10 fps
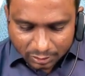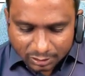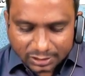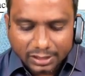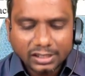
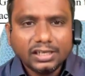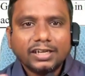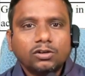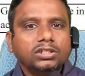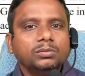Second year
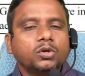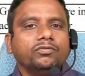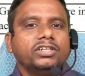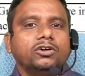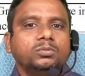accounting profit
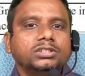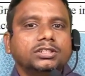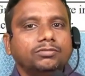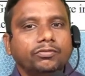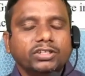how much?
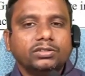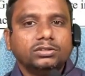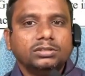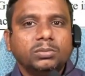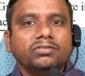
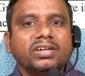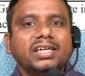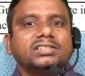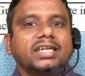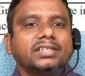50,000.
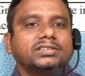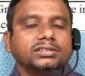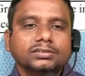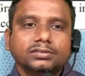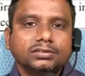Whereas tax
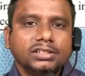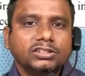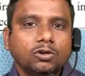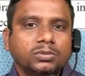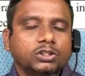is how
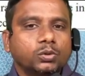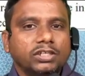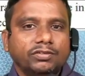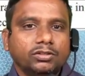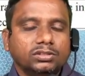much?
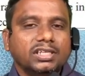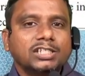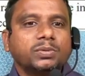20,000. As per